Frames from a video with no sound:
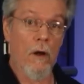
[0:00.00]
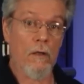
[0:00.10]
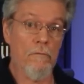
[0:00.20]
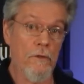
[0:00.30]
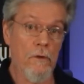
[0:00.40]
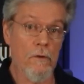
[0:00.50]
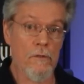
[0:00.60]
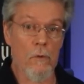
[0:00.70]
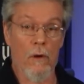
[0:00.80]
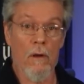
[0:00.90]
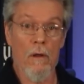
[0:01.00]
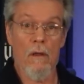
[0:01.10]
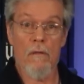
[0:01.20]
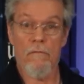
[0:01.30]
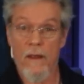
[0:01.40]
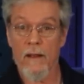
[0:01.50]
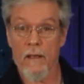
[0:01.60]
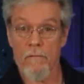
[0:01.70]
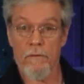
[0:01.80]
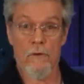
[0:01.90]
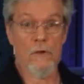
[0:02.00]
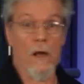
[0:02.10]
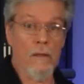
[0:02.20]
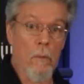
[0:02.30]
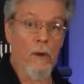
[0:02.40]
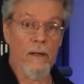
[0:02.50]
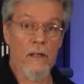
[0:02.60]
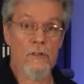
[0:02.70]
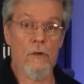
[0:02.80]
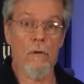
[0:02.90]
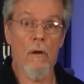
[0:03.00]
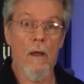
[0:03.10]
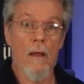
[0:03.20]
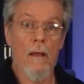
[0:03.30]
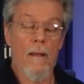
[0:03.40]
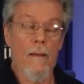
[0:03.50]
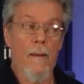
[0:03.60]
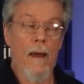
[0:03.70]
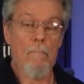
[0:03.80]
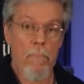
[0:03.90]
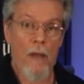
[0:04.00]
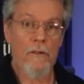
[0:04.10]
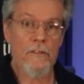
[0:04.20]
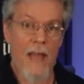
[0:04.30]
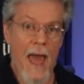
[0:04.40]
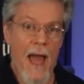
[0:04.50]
are confused or feigning confusion on the point at issue have bothered to